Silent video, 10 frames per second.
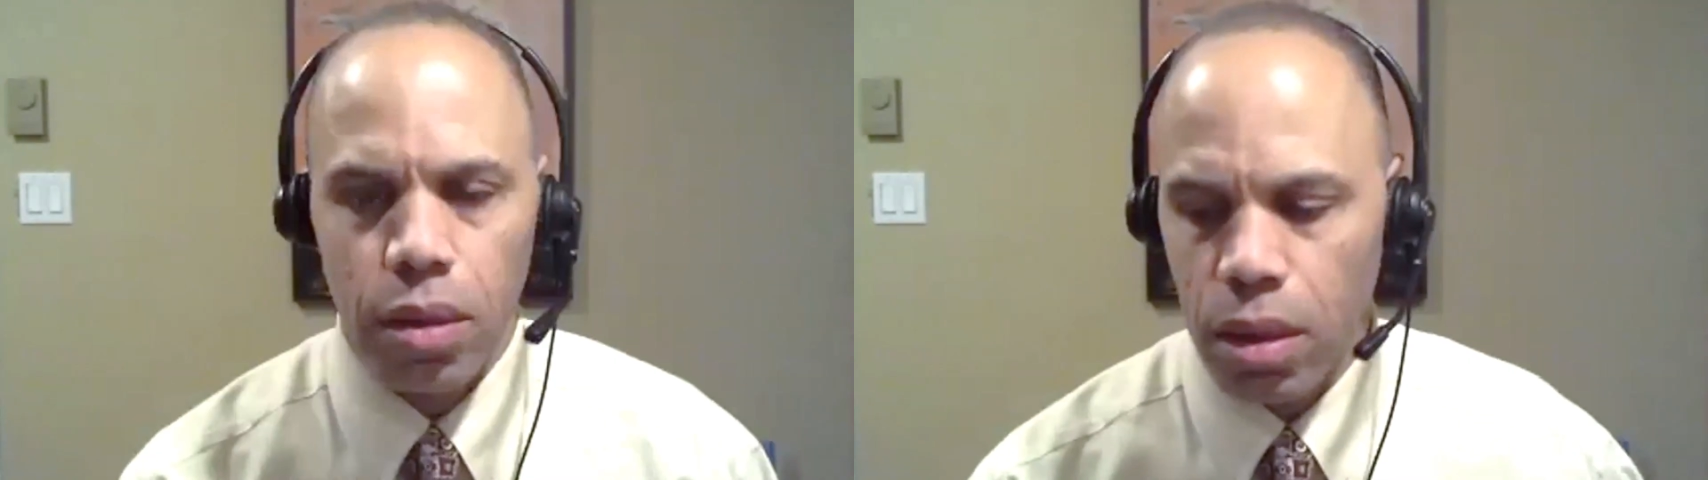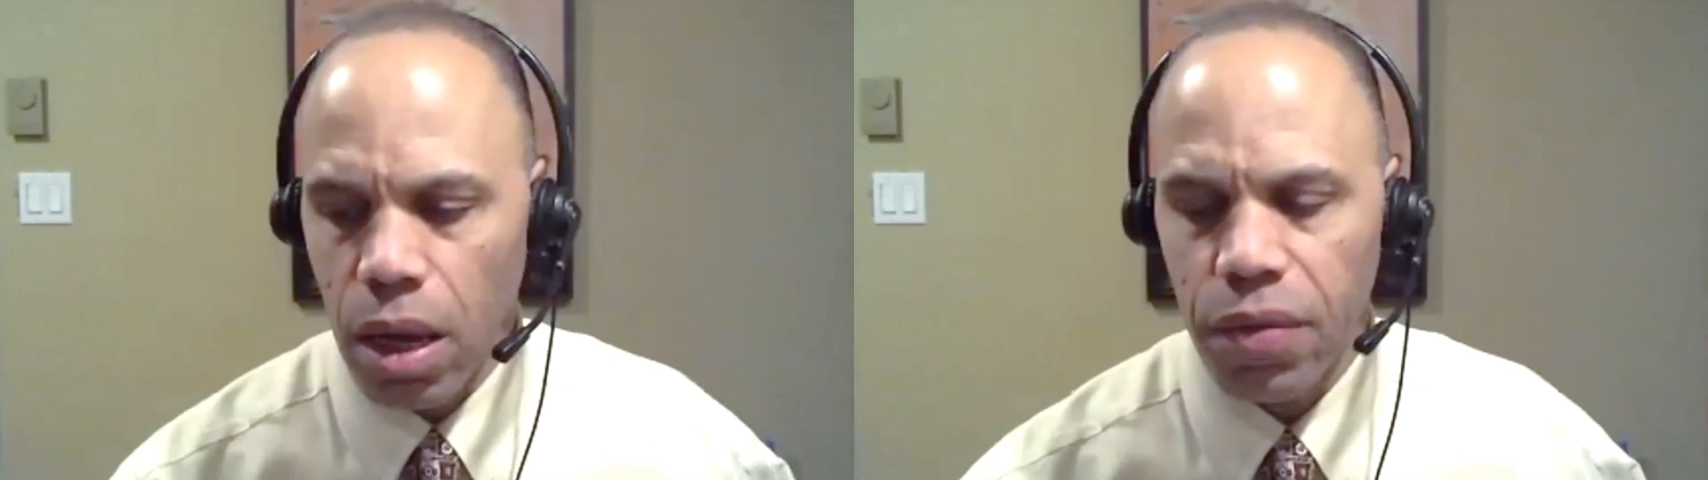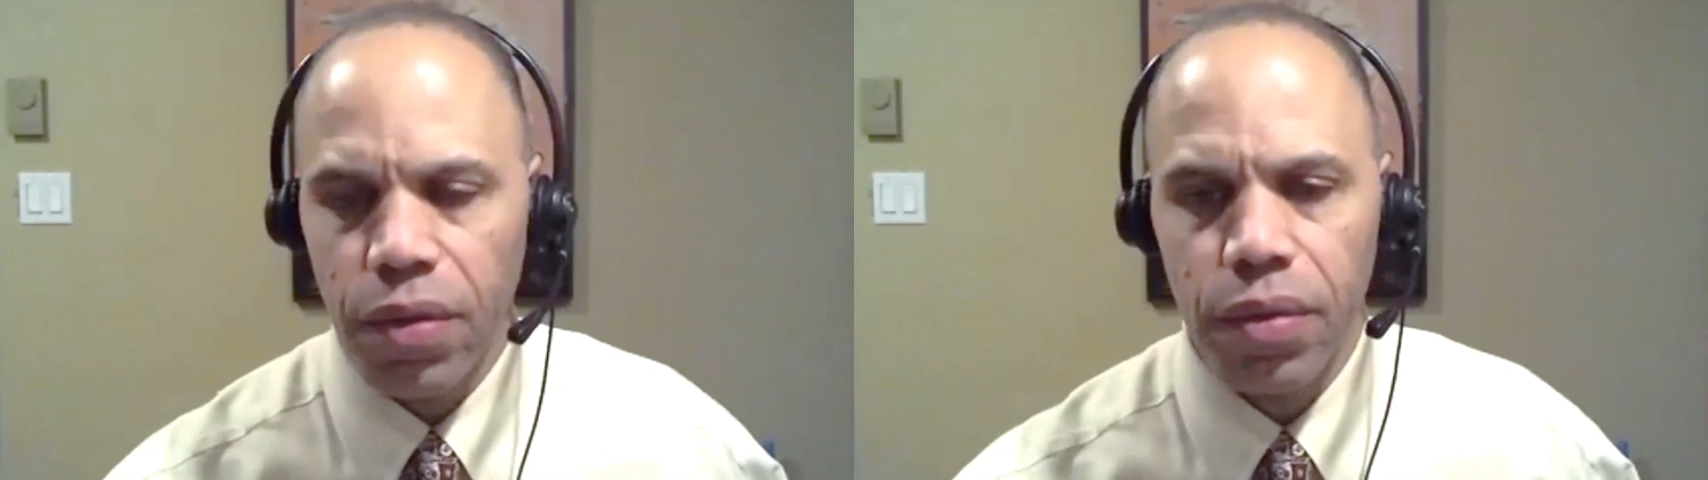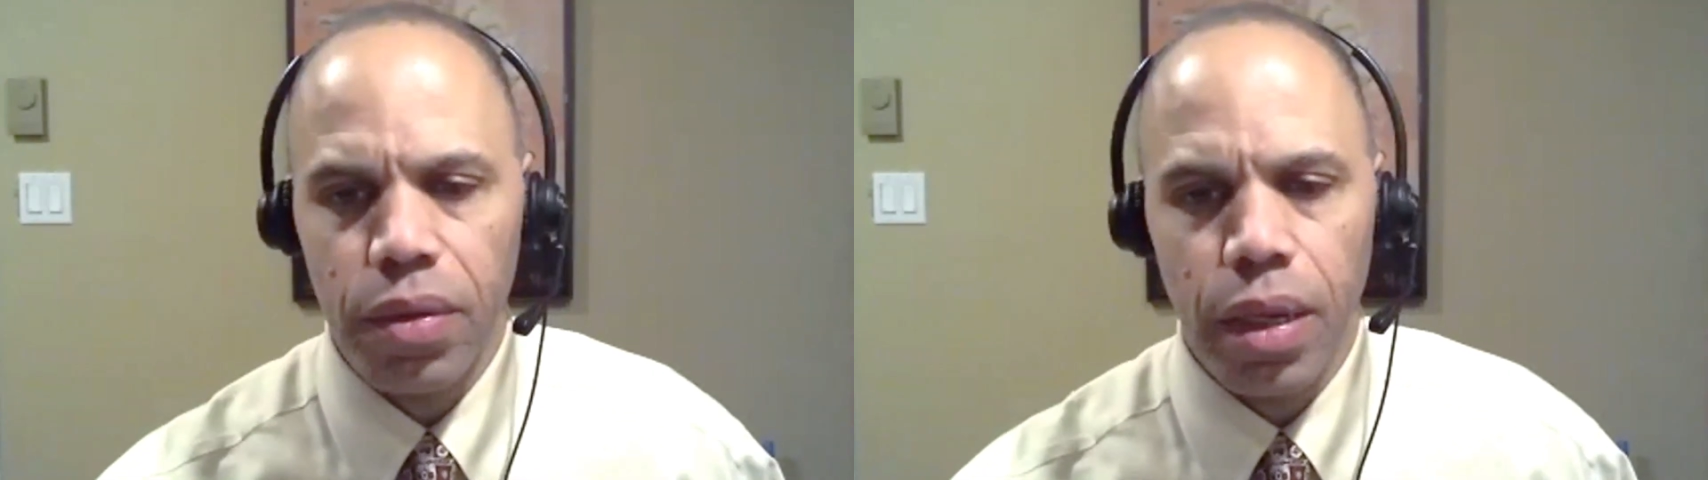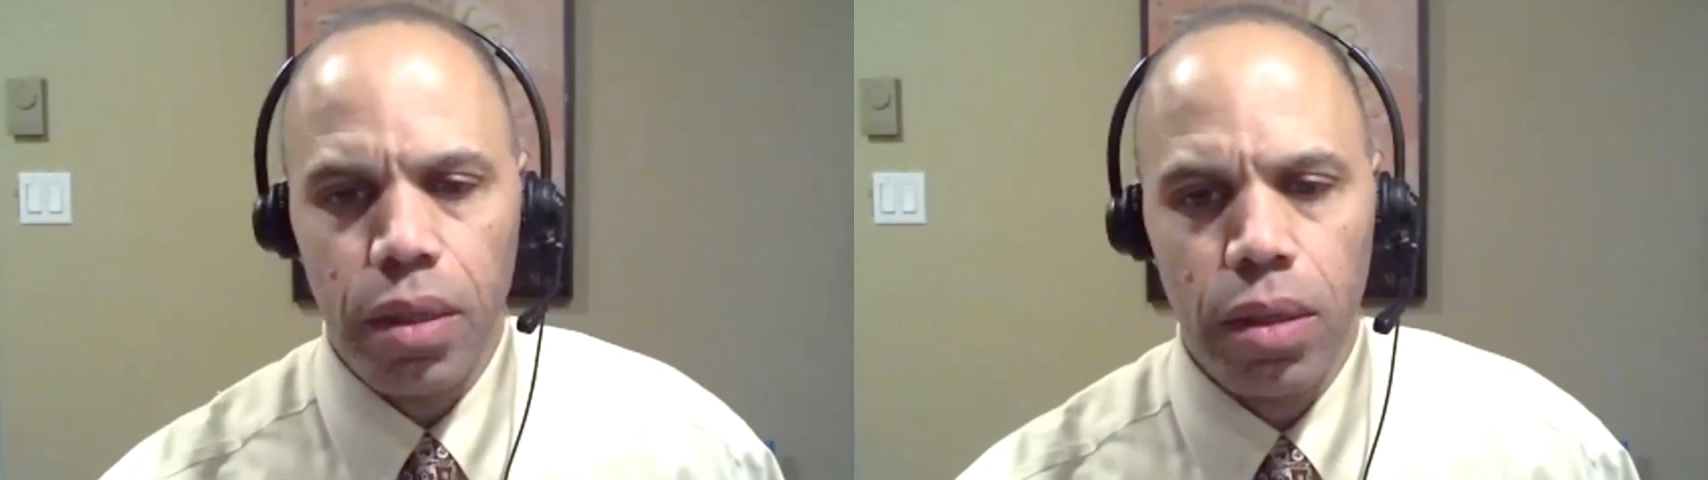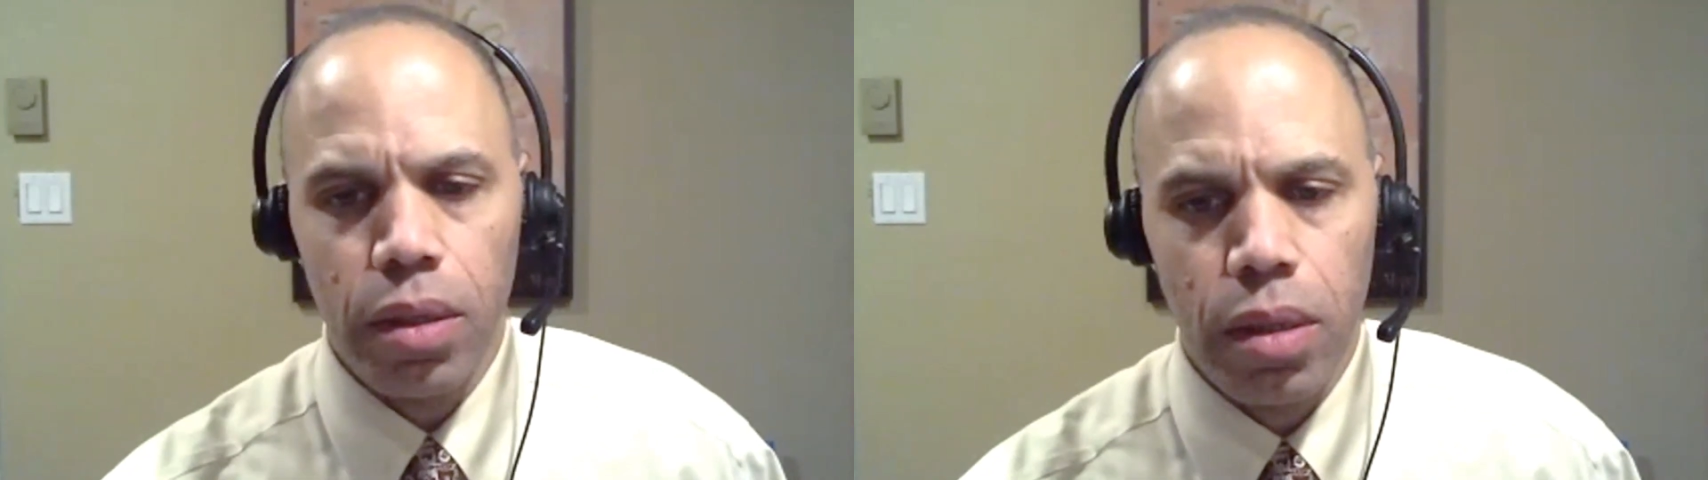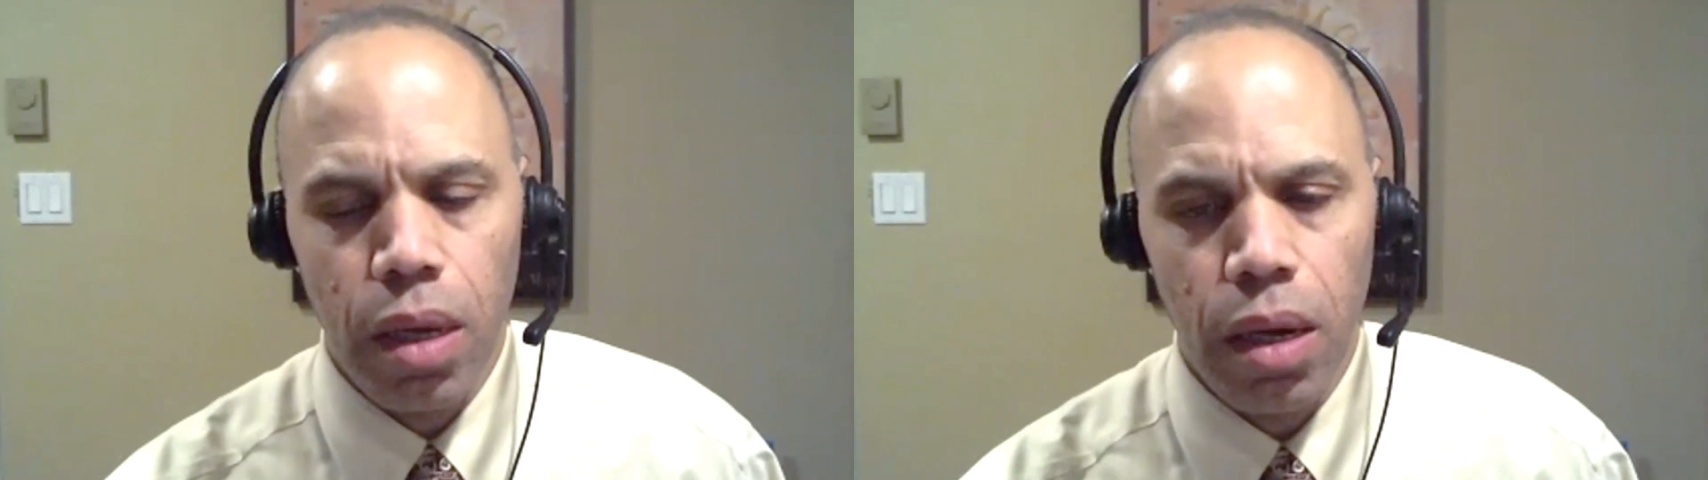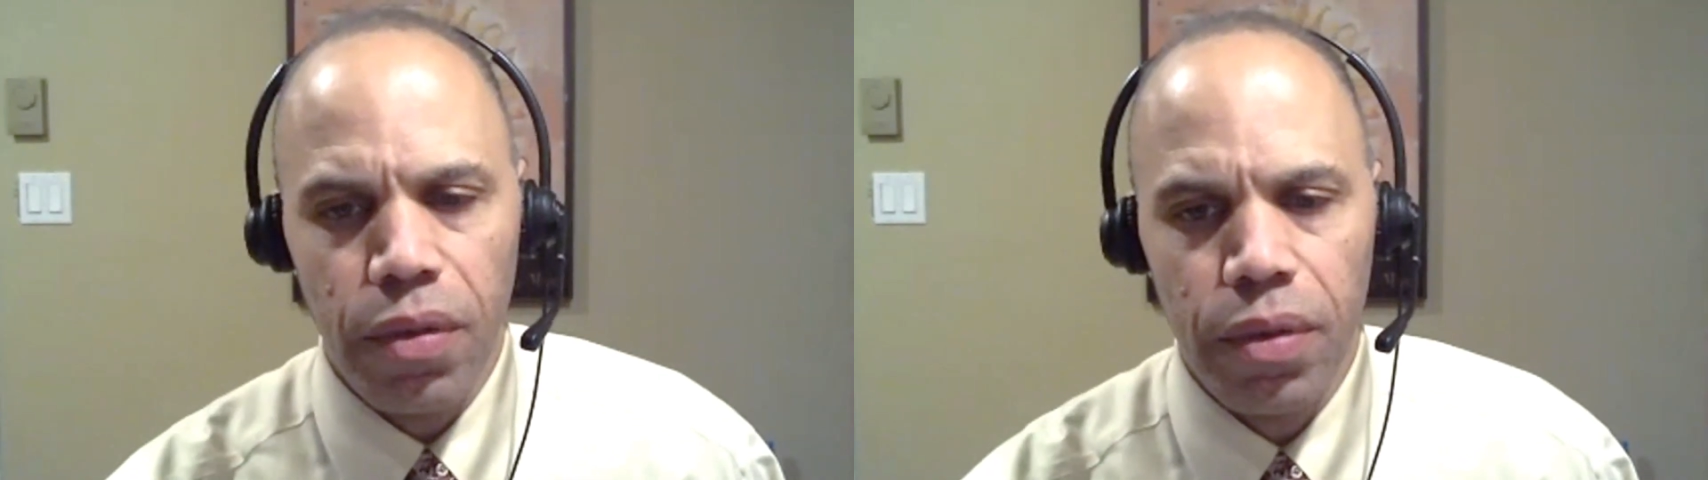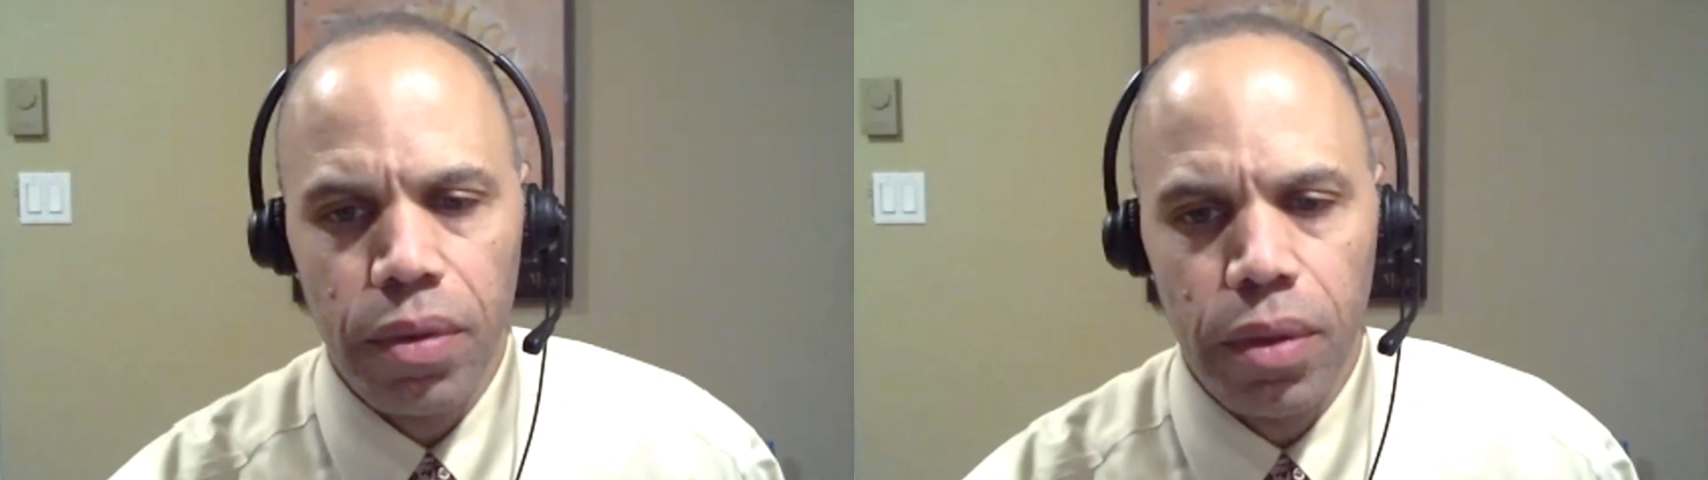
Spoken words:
stuff. That's good stuff.